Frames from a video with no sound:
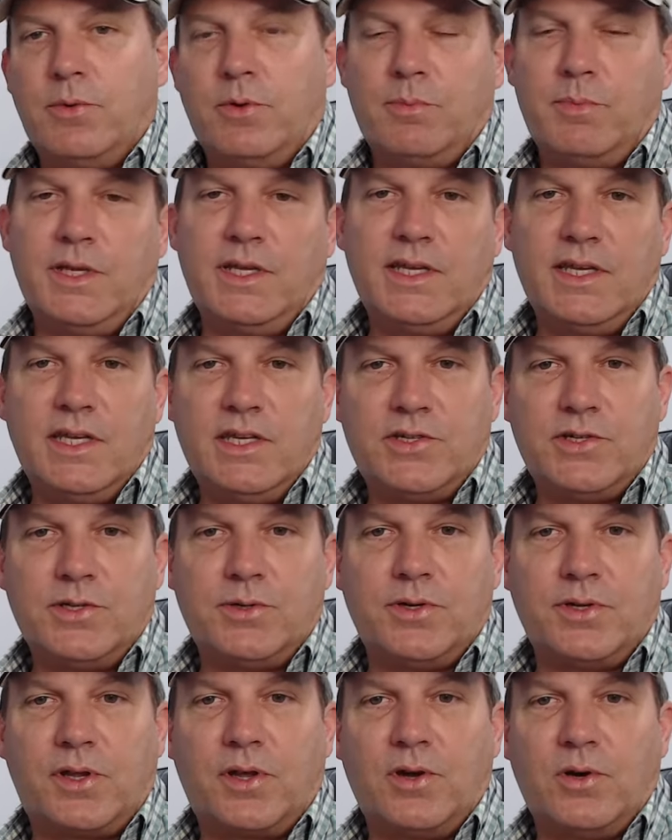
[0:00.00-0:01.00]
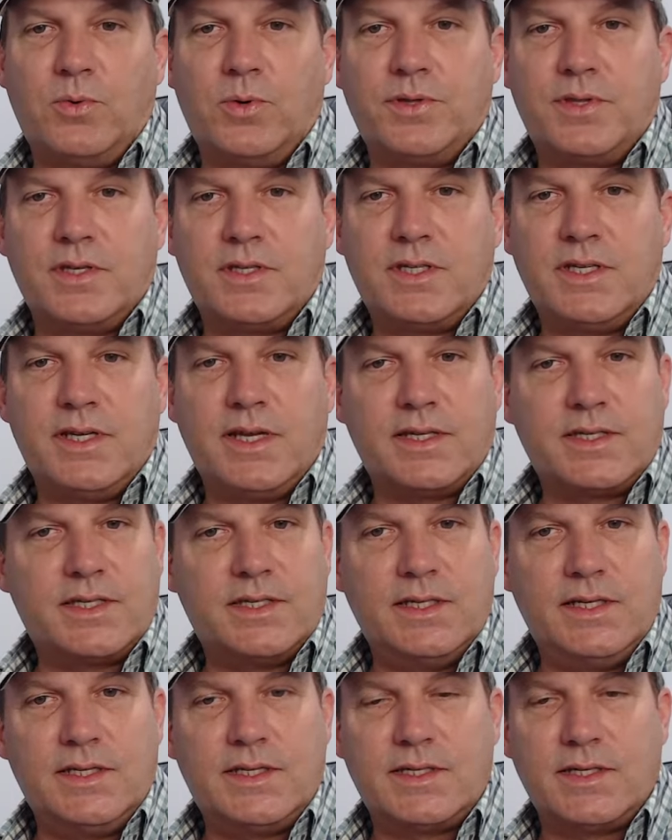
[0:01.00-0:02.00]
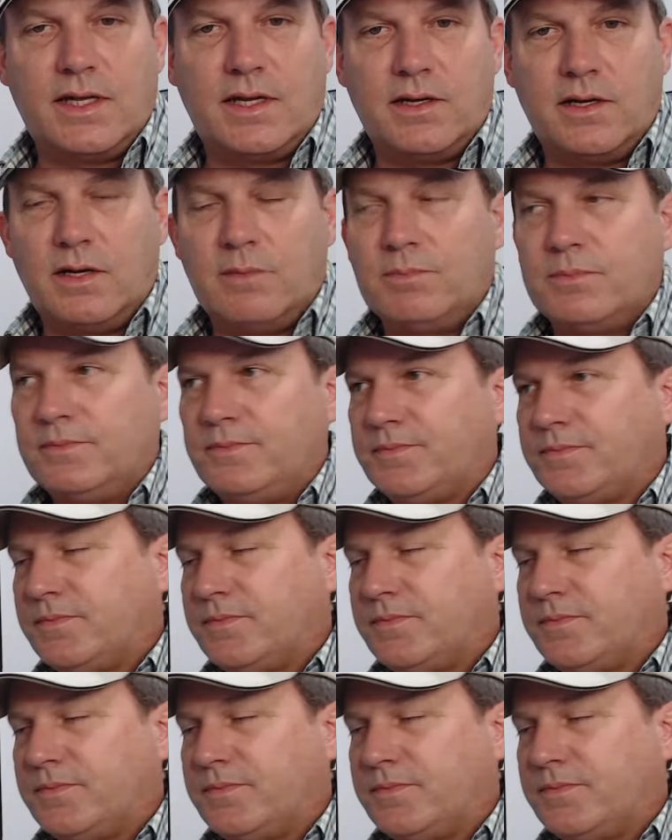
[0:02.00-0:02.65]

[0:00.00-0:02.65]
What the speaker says: It would be easier to go with the TXT setup.